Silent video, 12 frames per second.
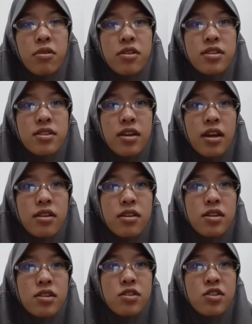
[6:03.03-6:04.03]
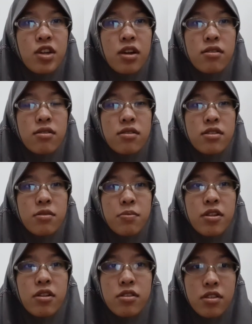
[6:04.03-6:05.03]
is that in child
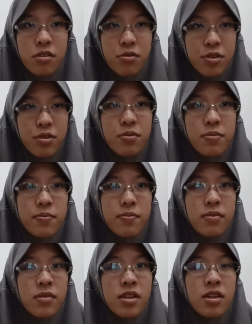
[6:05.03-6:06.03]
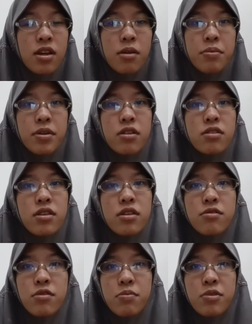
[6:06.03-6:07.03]
disability group, ability
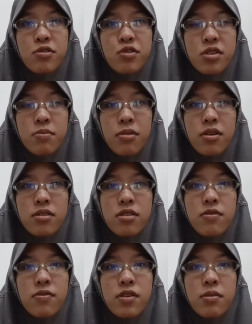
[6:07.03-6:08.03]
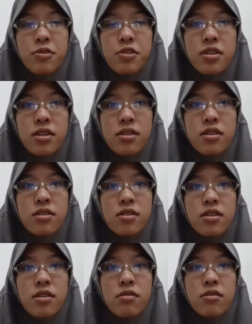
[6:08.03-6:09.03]
attribution positively predicted
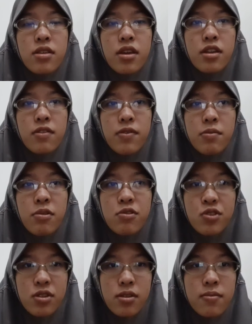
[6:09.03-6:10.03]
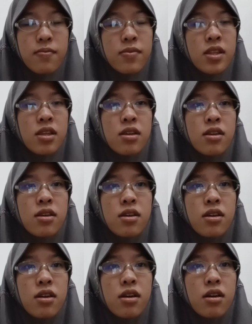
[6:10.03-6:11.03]
general negative emotion.
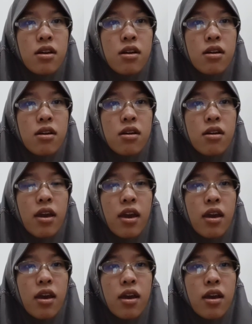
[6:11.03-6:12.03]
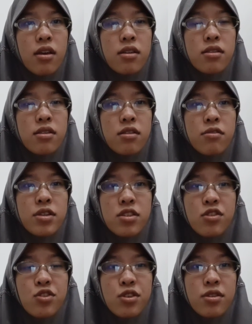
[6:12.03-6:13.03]
And the
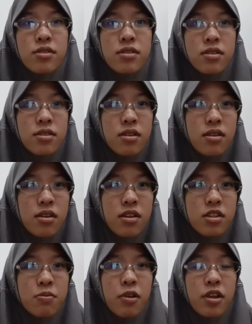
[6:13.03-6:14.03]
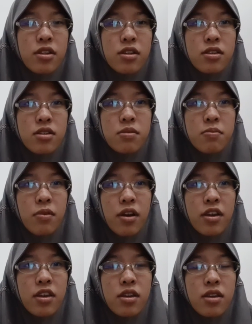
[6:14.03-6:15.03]
researchers explained this
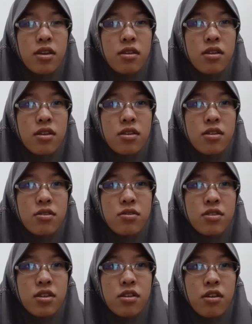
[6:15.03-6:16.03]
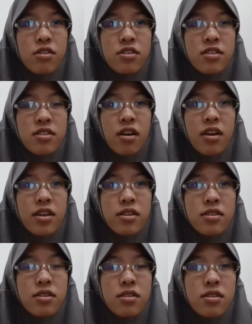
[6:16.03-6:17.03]
by using
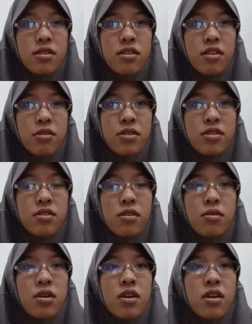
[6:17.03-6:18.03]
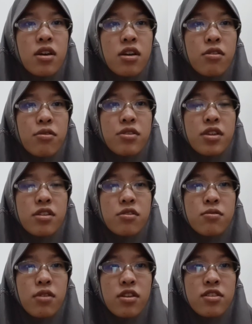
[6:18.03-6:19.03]
Karstein's theory. So according to
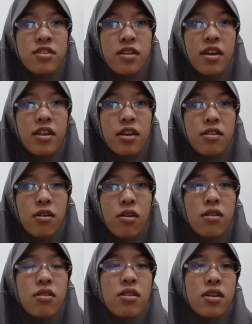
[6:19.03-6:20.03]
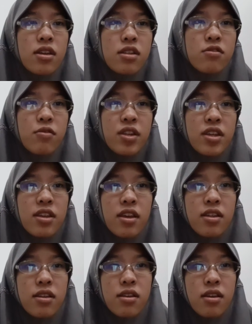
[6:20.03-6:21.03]
Karstein et al. In
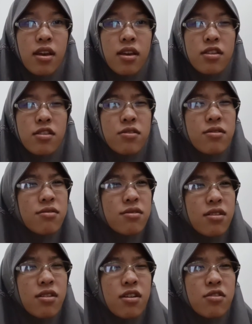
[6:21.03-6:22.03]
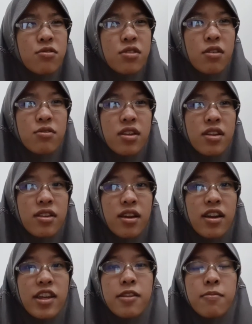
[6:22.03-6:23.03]

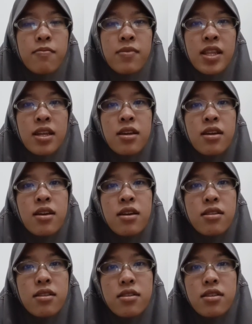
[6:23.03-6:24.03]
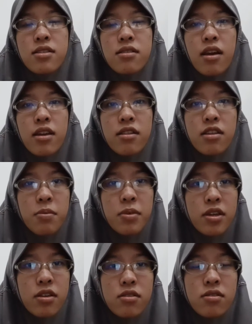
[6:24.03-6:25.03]
2009, this is likely
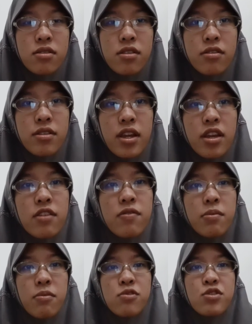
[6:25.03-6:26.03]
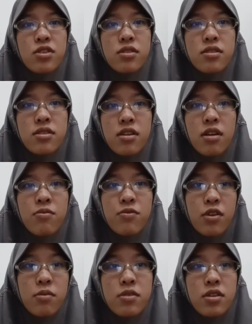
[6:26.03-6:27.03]
because their negative emotions come
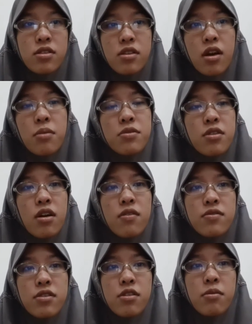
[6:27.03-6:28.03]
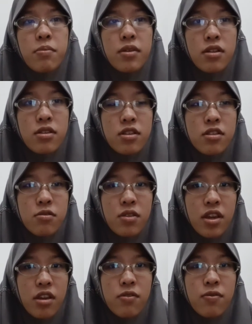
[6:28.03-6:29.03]
from the doubt of their ability to
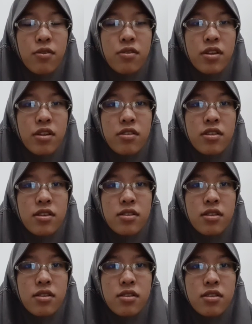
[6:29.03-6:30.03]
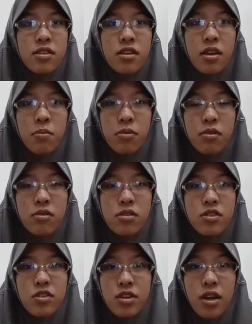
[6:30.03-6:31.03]
care for their disabled
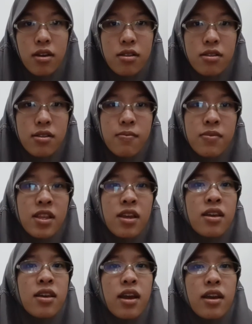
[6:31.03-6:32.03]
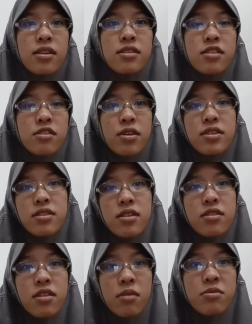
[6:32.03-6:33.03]
child and the stress
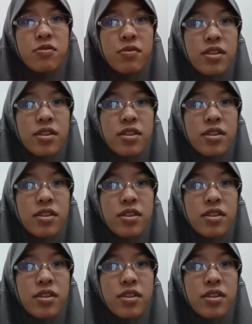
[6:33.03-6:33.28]
that comes with